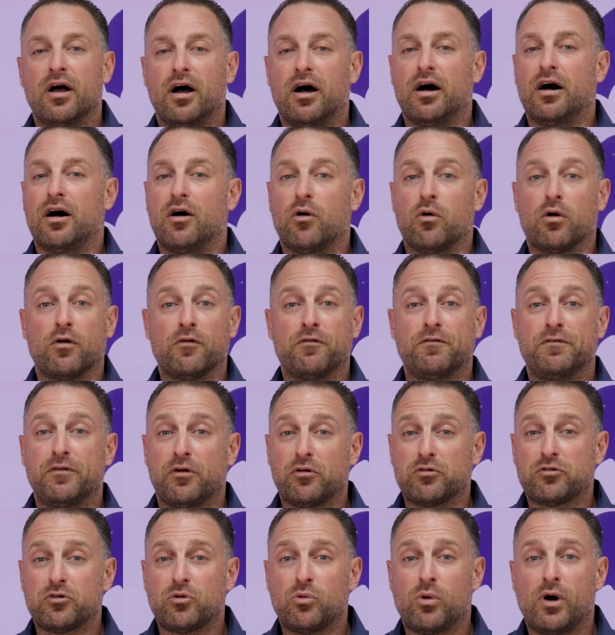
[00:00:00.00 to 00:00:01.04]
or
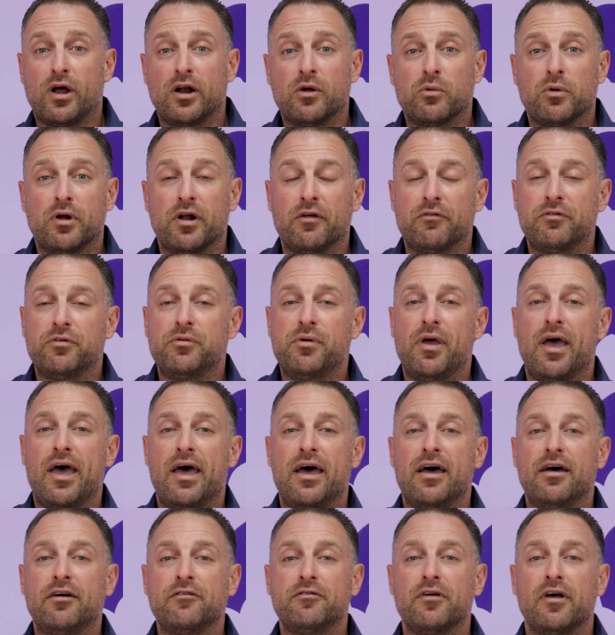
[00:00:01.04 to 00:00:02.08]
filter water, whatever you
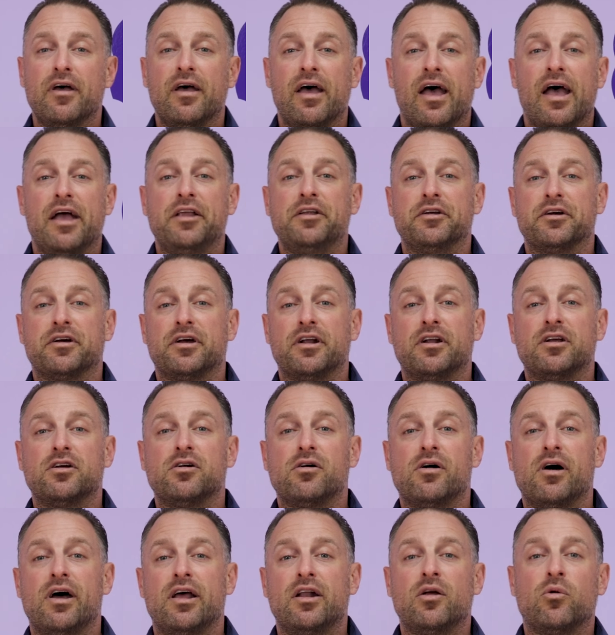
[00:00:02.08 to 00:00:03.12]
have, and you're going to
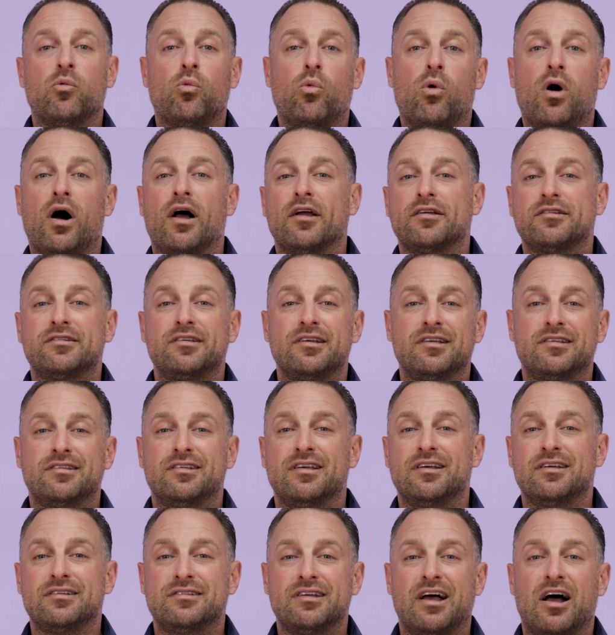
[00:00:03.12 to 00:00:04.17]
go ahead and wash these
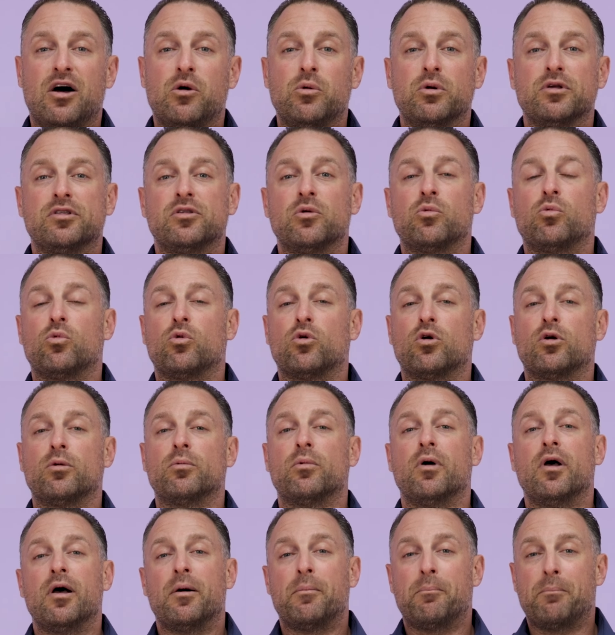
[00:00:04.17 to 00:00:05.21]
things out with the
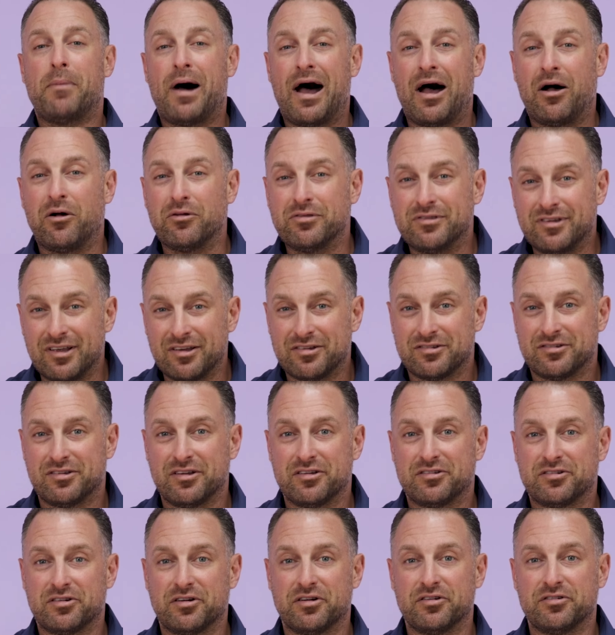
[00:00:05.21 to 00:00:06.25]
warm, mild dish
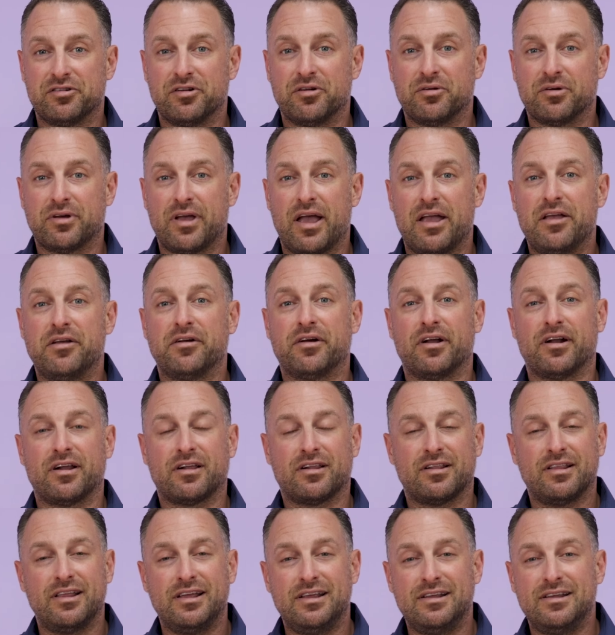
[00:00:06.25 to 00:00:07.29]
detergent, okay? You're going to
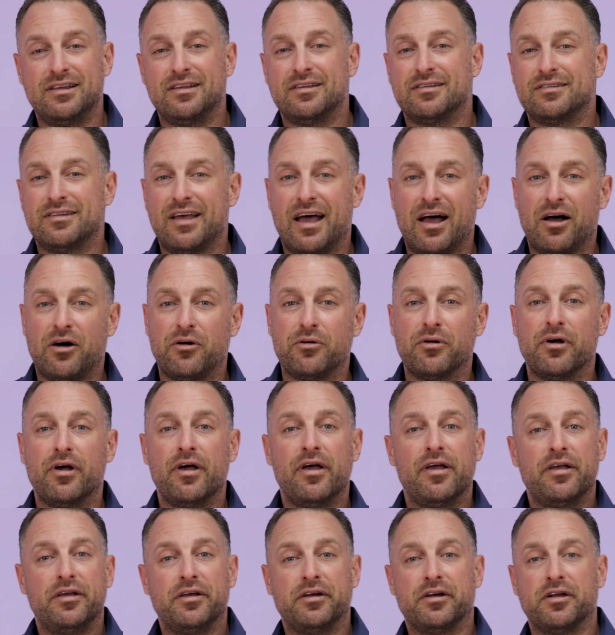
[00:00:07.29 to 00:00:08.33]
clean these out.
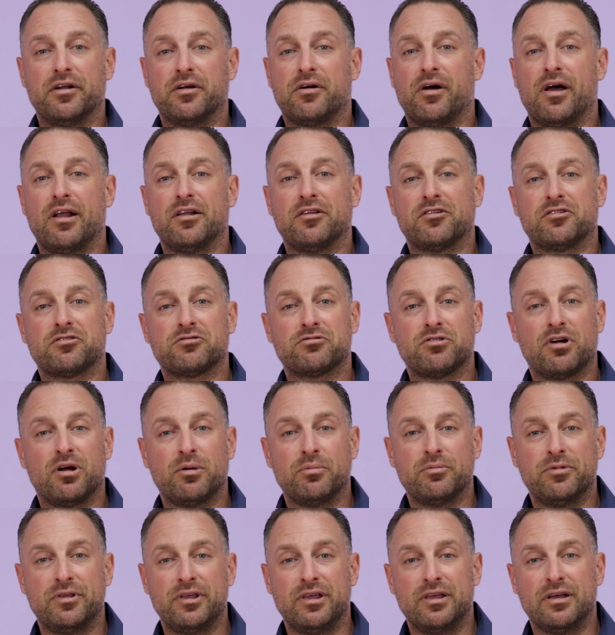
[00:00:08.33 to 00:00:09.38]
You're going to go ahead and
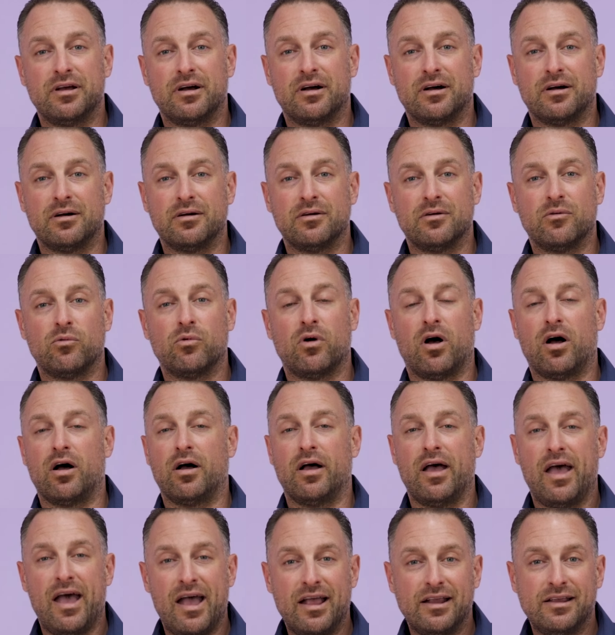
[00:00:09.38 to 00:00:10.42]
scrub the
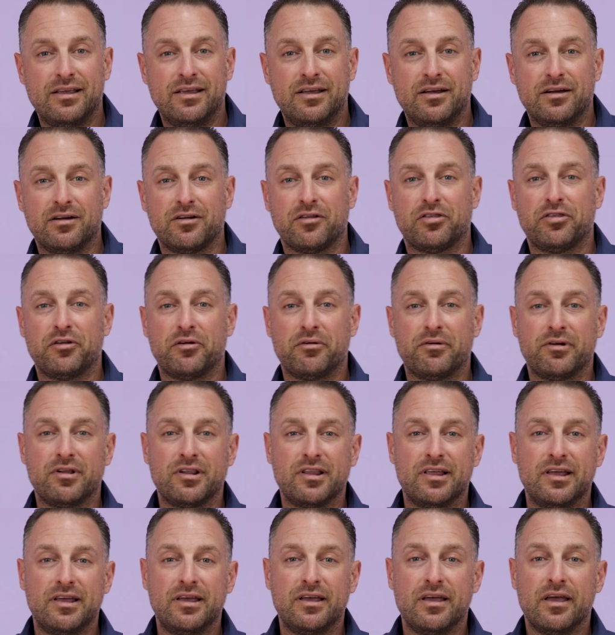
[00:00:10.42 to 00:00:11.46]
headgear
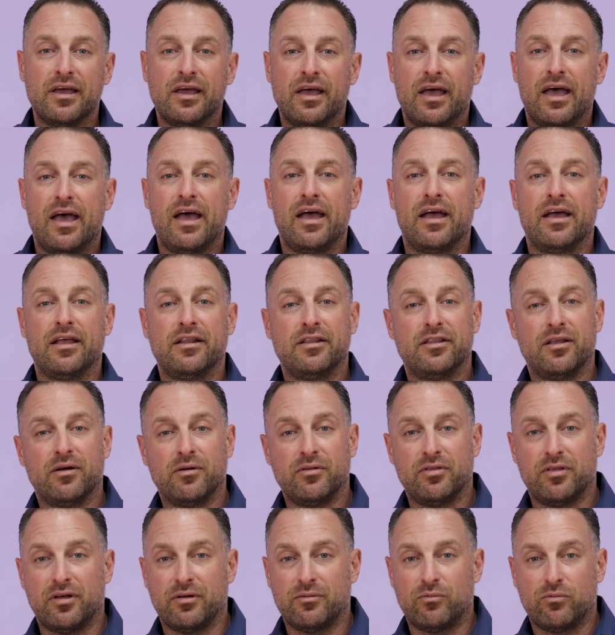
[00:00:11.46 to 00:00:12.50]
thoroughly, and
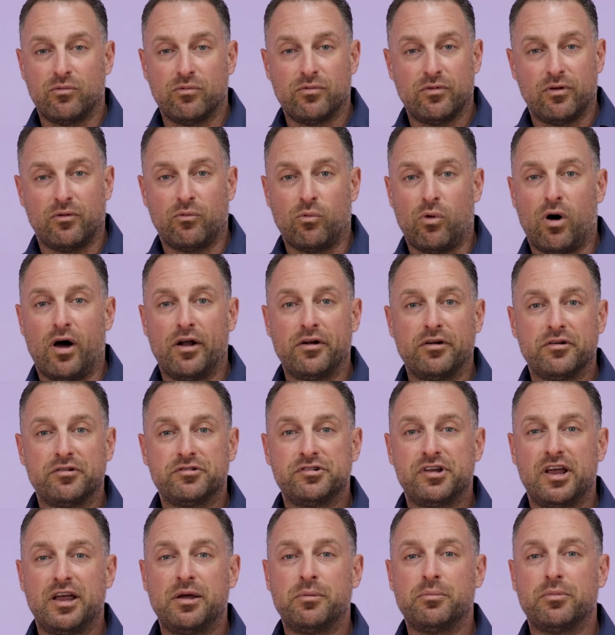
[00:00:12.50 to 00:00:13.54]
the water
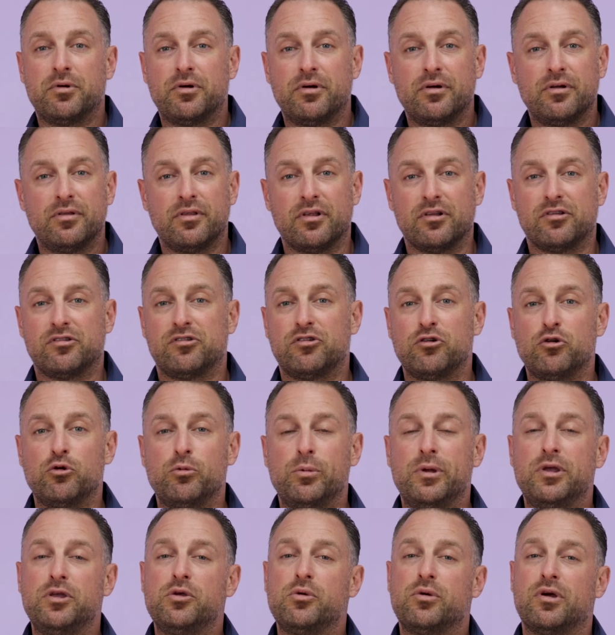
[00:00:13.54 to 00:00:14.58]
chamber, the
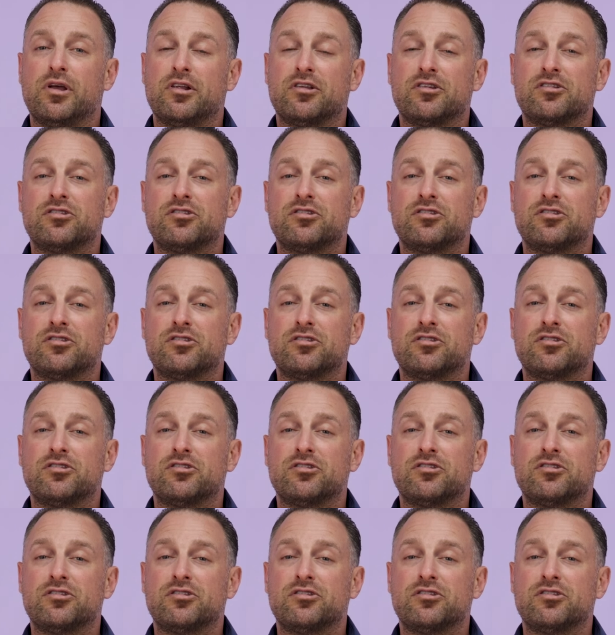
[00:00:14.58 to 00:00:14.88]
tubing, you can